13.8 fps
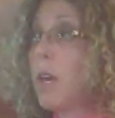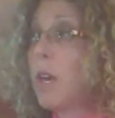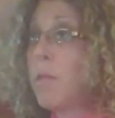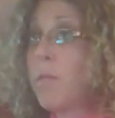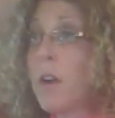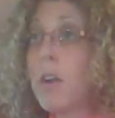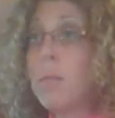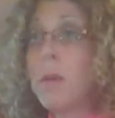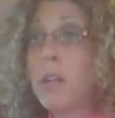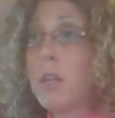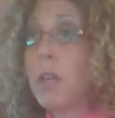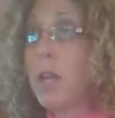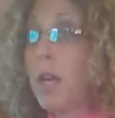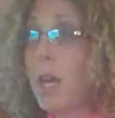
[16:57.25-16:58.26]

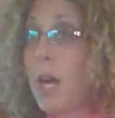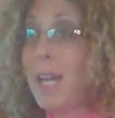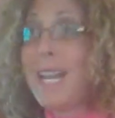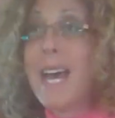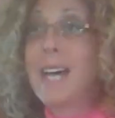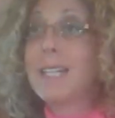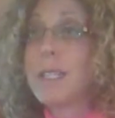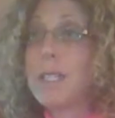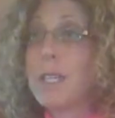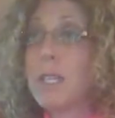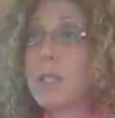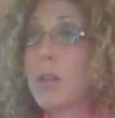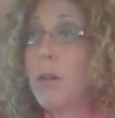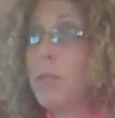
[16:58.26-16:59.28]
environmental
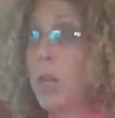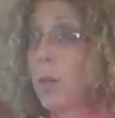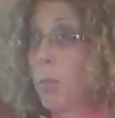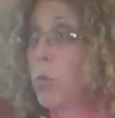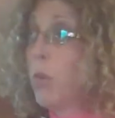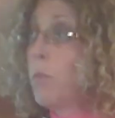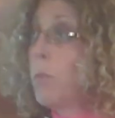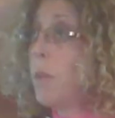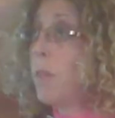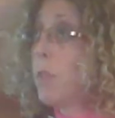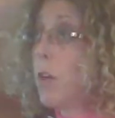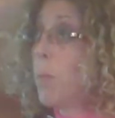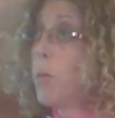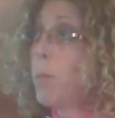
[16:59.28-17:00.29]
analysis of the improvements
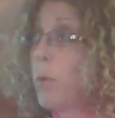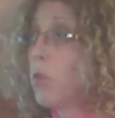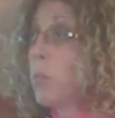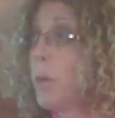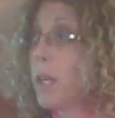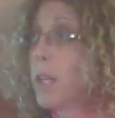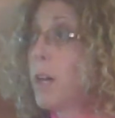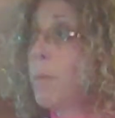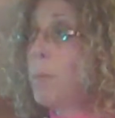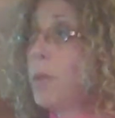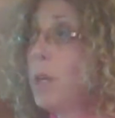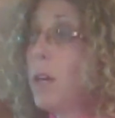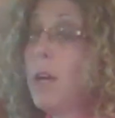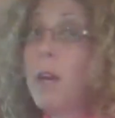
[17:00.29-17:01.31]
that are proposed by the company,